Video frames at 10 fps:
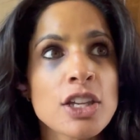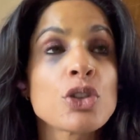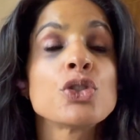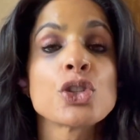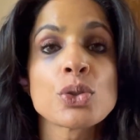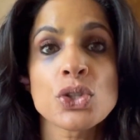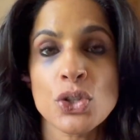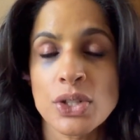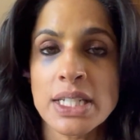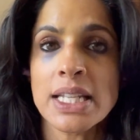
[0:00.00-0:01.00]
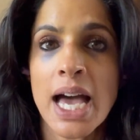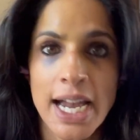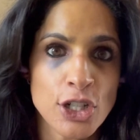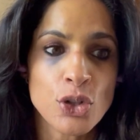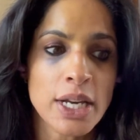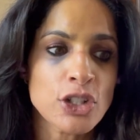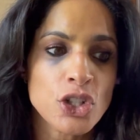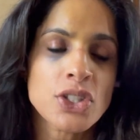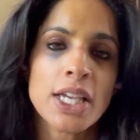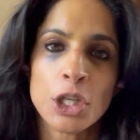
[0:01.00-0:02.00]
you do still need to hydrate,
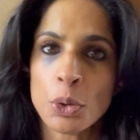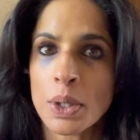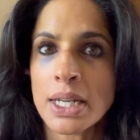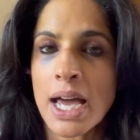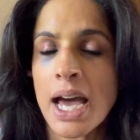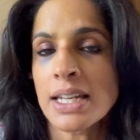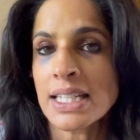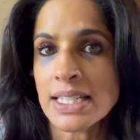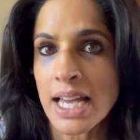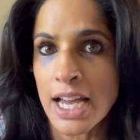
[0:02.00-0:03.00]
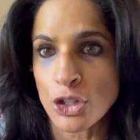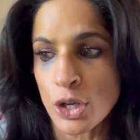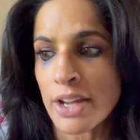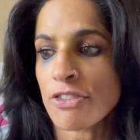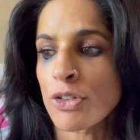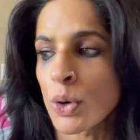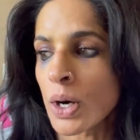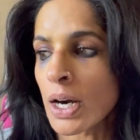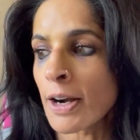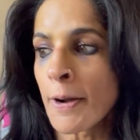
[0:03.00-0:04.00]
just like you would need to hydrate
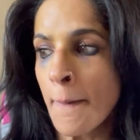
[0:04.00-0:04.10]
for